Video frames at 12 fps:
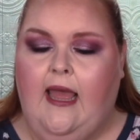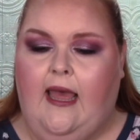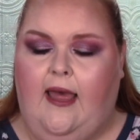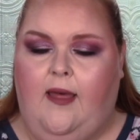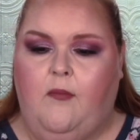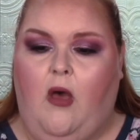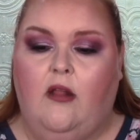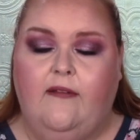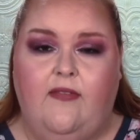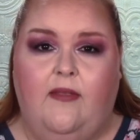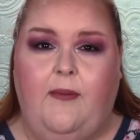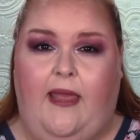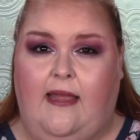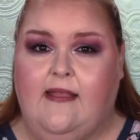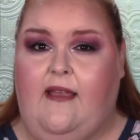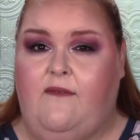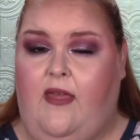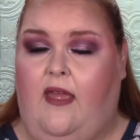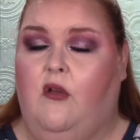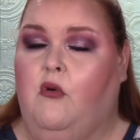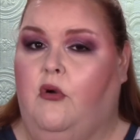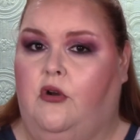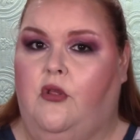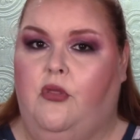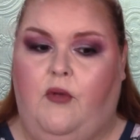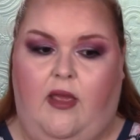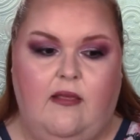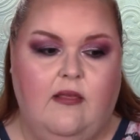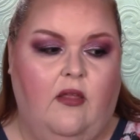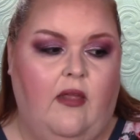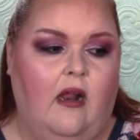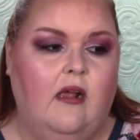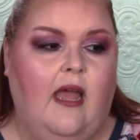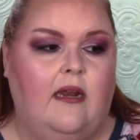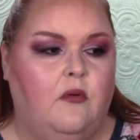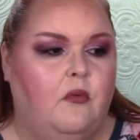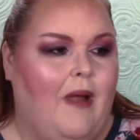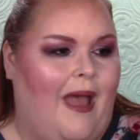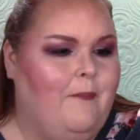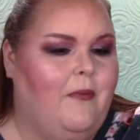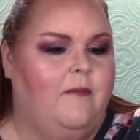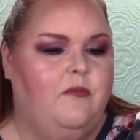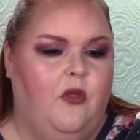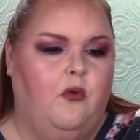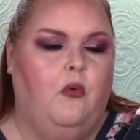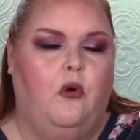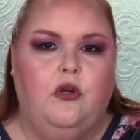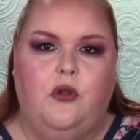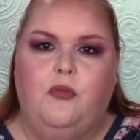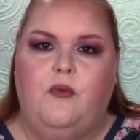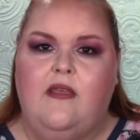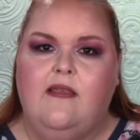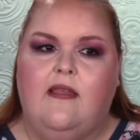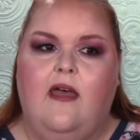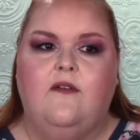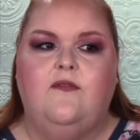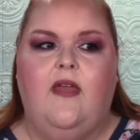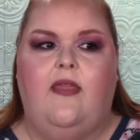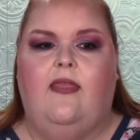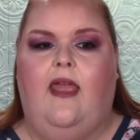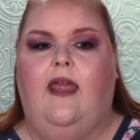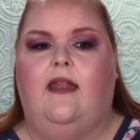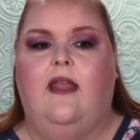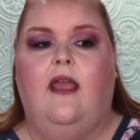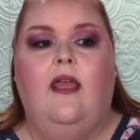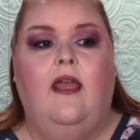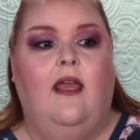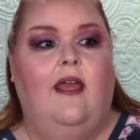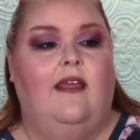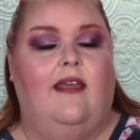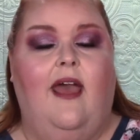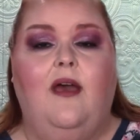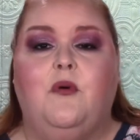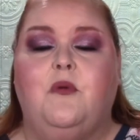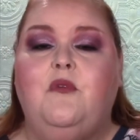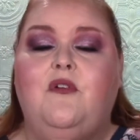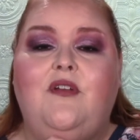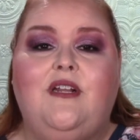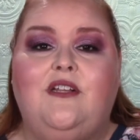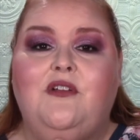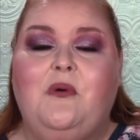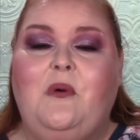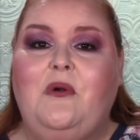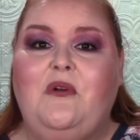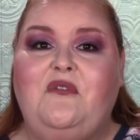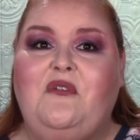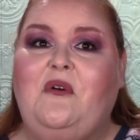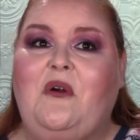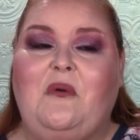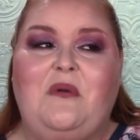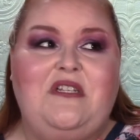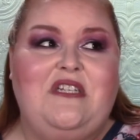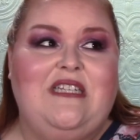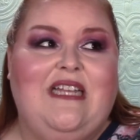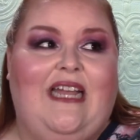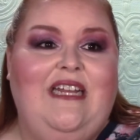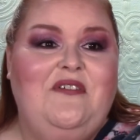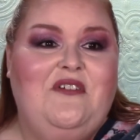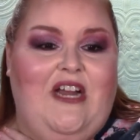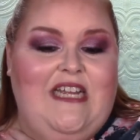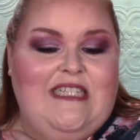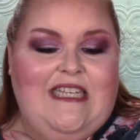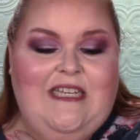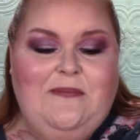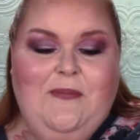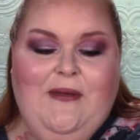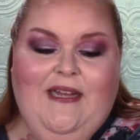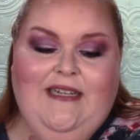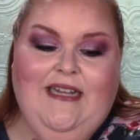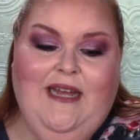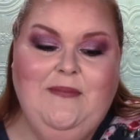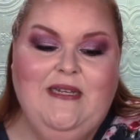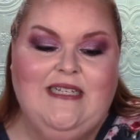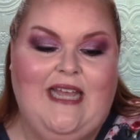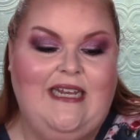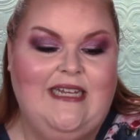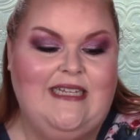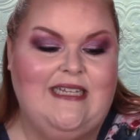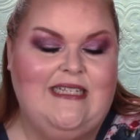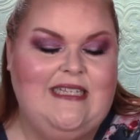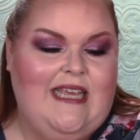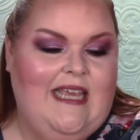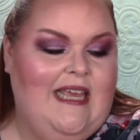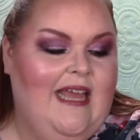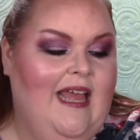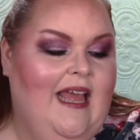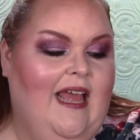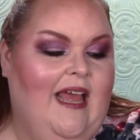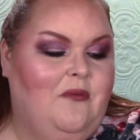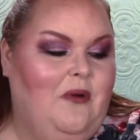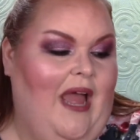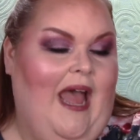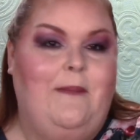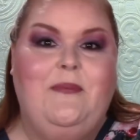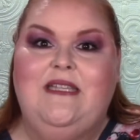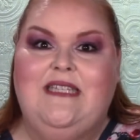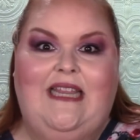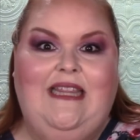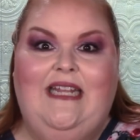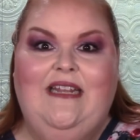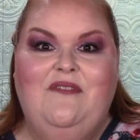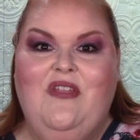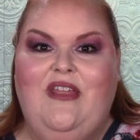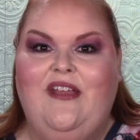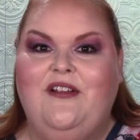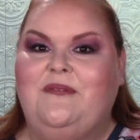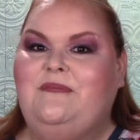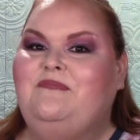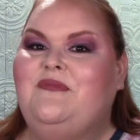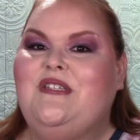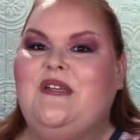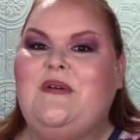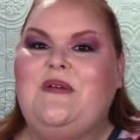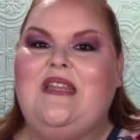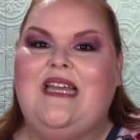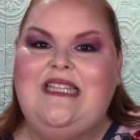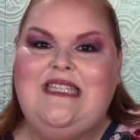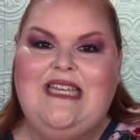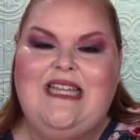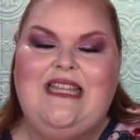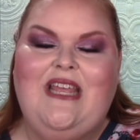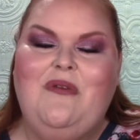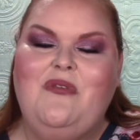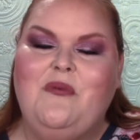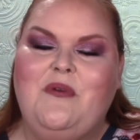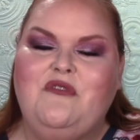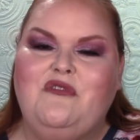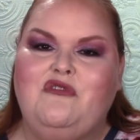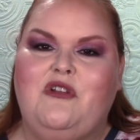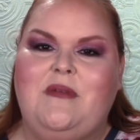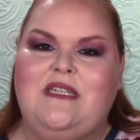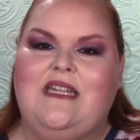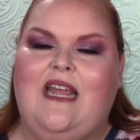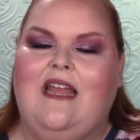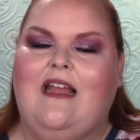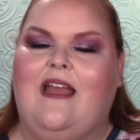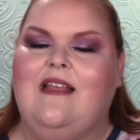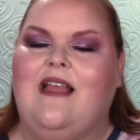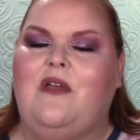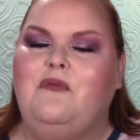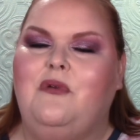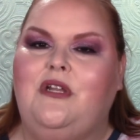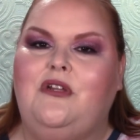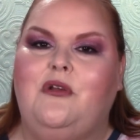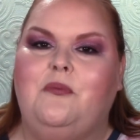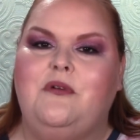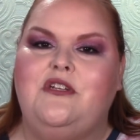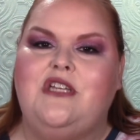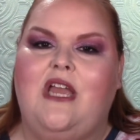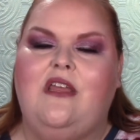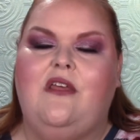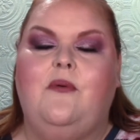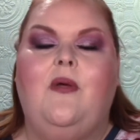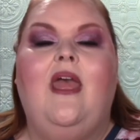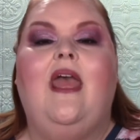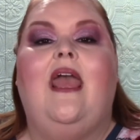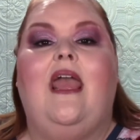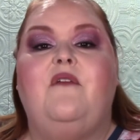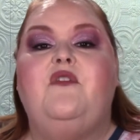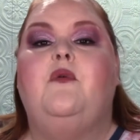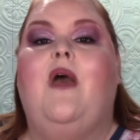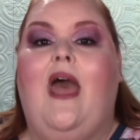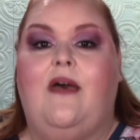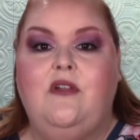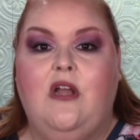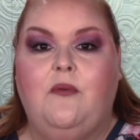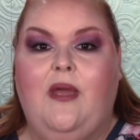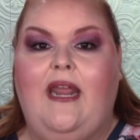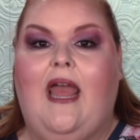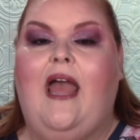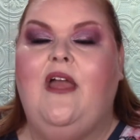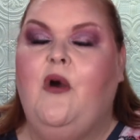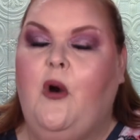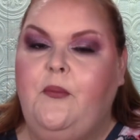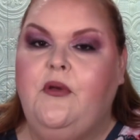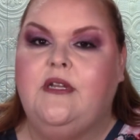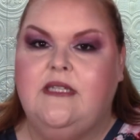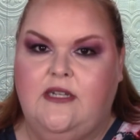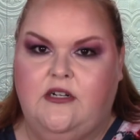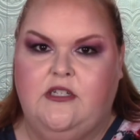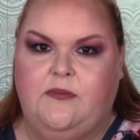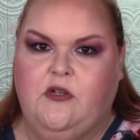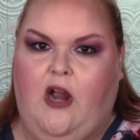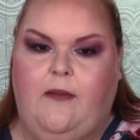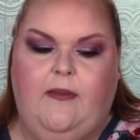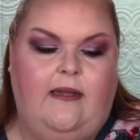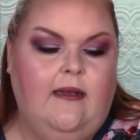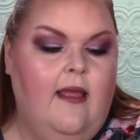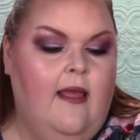um, all of the pans I've hit in quarter three. So that'll kind of wrap up the quarter three stuff. And then, yeah, we're moving into quarter four, which is kind of crazy, but I'm excited to see what happens at the end of the year. So that's it. Thank you so much for joining me today, guys. I really do appreciate you. If you haven't already, I hope you'll consider subscribing.